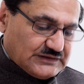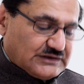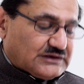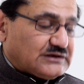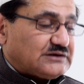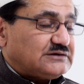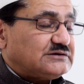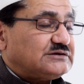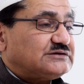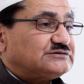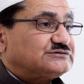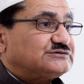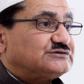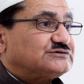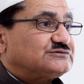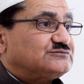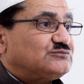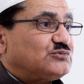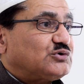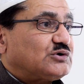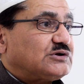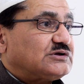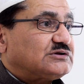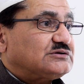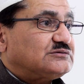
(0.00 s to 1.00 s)
And
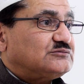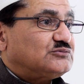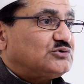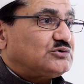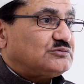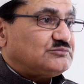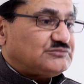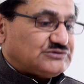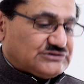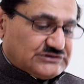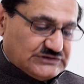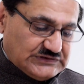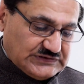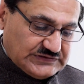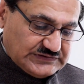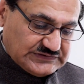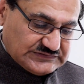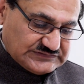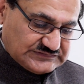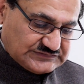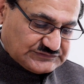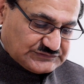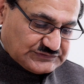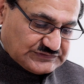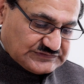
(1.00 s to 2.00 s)
Hazrat Maulana Muhammad Ali
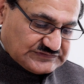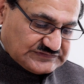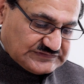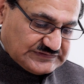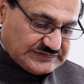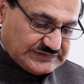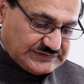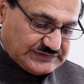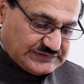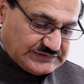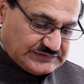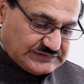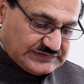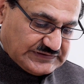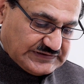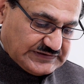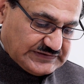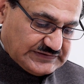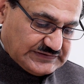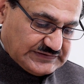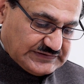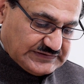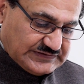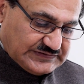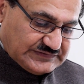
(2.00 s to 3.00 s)
has translated
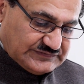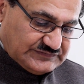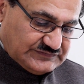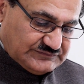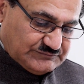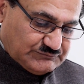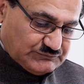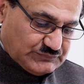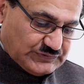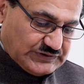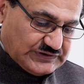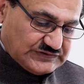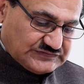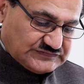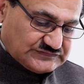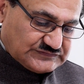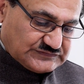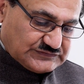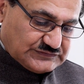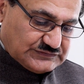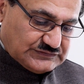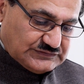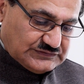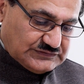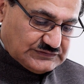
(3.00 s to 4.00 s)
that as
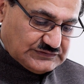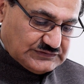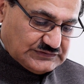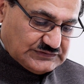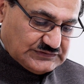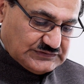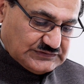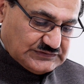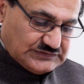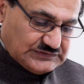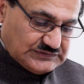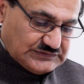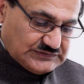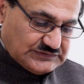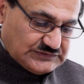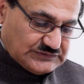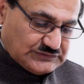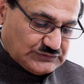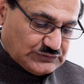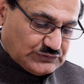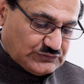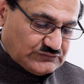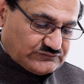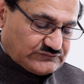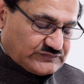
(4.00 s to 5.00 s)
Master
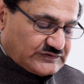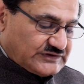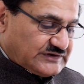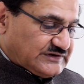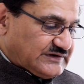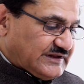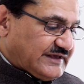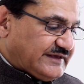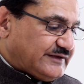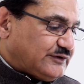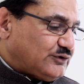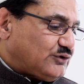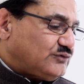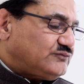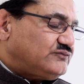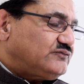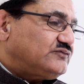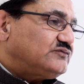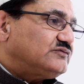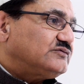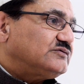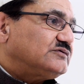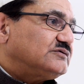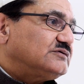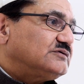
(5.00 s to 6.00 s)
of the Day
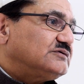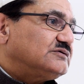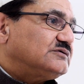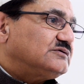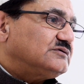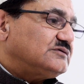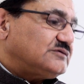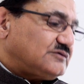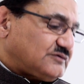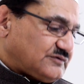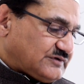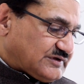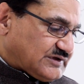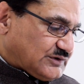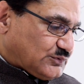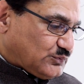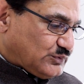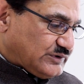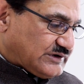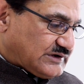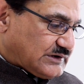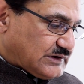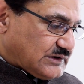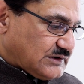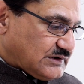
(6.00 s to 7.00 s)
of
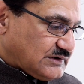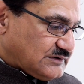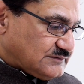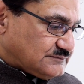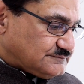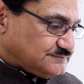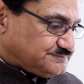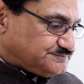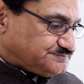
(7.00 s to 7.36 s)
Requital.